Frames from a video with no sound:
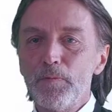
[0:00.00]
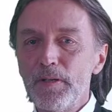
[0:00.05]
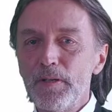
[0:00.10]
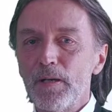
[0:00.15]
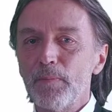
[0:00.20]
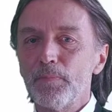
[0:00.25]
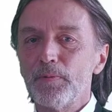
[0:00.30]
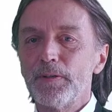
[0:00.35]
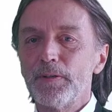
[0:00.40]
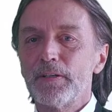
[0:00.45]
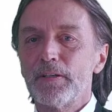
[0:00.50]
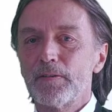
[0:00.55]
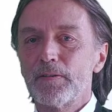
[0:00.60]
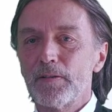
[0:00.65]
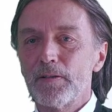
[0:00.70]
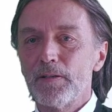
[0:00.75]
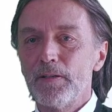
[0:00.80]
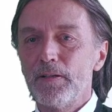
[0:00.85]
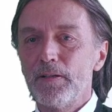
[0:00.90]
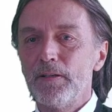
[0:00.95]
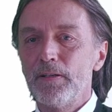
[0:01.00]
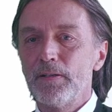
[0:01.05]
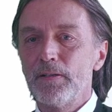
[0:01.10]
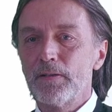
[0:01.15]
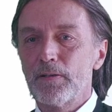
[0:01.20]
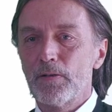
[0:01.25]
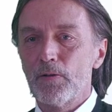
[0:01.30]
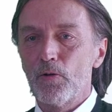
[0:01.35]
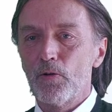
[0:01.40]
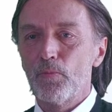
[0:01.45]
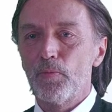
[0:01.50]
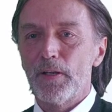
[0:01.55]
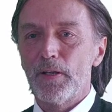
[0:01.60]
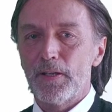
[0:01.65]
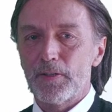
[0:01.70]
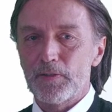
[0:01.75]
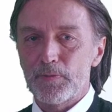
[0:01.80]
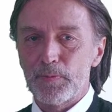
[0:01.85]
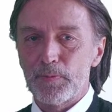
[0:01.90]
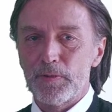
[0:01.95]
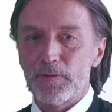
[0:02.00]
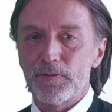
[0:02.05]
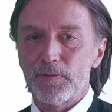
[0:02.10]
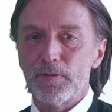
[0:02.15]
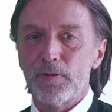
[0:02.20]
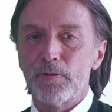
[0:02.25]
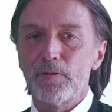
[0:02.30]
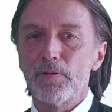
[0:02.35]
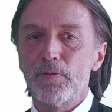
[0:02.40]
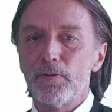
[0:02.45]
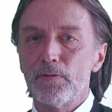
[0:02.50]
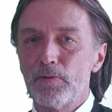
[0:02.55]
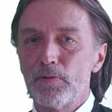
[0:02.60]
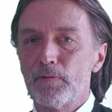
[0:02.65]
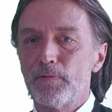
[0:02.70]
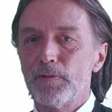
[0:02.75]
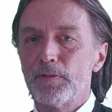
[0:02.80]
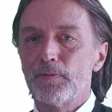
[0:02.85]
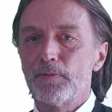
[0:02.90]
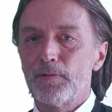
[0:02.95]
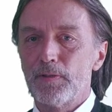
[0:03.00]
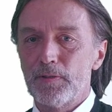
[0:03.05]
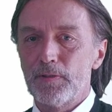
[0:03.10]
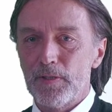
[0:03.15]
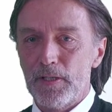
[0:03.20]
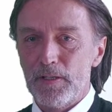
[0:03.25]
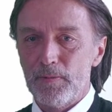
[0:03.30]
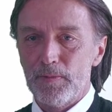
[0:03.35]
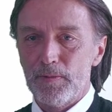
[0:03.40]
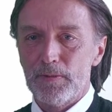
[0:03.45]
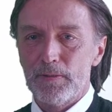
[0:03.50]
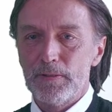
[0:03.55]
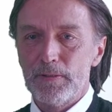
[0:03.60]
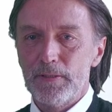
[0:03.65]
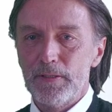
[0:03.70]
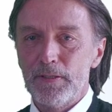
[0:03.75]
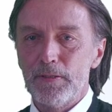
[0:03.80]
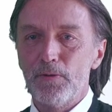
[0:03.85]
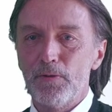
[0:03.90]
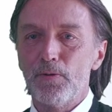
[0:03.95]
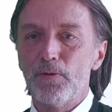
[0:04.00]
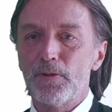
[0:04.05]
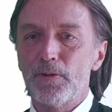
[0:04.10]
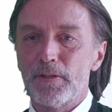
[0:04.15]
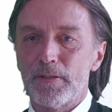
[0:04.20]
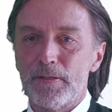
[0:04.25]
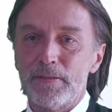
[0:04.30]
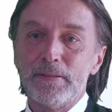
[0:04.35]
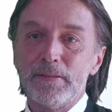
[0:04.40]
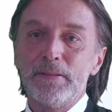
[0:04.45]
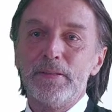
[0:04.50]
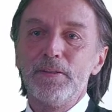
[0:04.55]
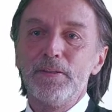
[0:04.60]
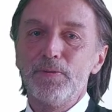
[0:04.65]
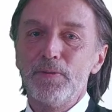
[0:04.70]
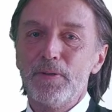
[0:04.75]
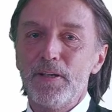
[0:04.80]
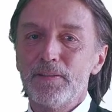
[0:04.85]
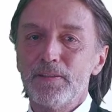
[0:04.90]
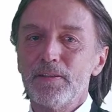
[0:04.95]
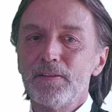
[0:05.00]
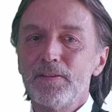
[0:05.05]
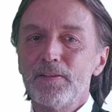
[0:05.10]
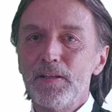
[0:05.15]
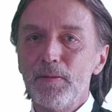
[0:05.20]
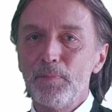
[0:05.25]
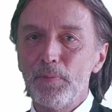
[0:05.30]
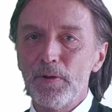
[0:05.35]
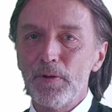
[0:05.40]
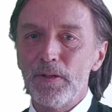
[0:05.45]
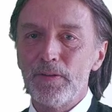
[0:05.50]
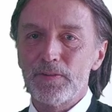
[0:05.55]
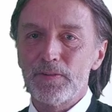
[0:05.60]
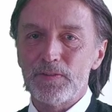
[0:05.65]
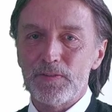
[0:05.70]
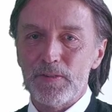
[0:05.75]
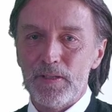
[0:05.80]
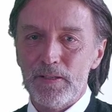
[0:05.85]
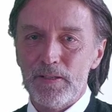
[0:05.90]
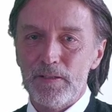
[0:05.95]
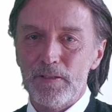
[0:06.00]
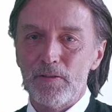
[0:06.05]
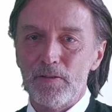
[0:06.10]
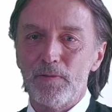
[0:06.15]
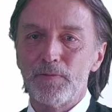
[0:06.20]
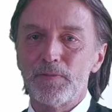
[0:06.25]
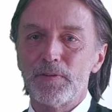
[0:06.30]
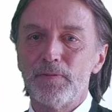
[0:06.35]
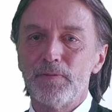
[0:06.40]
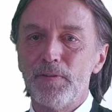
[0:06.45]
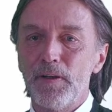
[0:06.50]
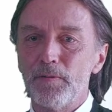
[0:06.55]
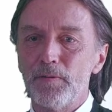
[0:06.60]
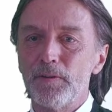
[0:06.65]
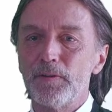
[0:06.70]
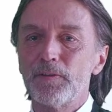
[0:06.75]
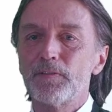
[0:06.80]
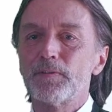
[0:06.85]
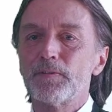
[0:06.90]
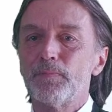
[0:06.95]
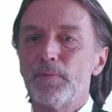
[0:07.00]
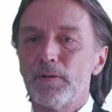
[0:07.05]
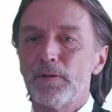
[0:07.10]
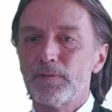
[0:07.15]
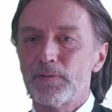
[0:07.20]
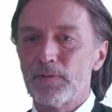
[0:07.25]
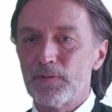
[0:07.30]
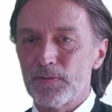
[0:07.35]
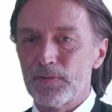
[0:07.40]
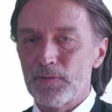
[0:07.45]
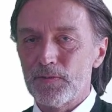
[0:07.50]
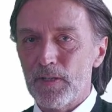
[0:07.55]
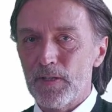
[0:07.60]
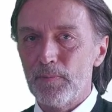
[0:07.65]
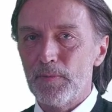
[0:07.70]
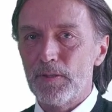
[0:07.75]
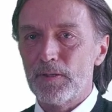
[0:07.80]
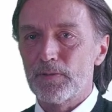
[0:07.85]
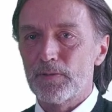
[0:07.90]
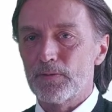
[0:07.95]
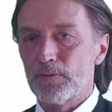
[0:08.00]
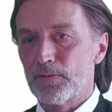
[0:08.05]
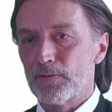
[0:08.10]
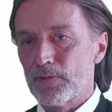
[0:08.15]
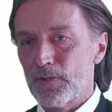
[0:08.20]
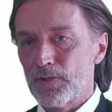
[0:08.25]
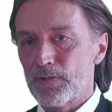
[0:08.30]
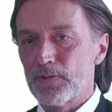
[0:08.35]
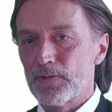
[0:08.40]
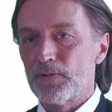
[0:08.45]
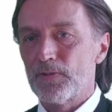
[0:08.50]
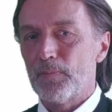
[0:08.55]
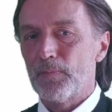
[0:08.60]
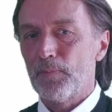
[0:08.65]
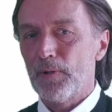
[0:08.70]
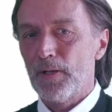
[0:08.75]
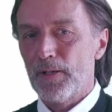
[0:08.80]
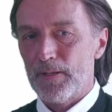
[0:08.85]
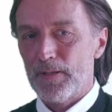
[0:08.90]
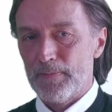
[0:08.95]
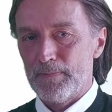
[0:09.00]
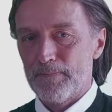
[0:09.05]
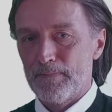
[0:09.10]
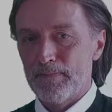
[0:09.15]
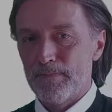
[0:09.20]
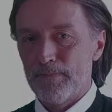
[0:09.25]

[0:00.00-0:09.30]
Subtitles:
we are bringing the leading global experts on long COVID to the table in order to get a deeper understanding of the various multi-systemic conditions at play.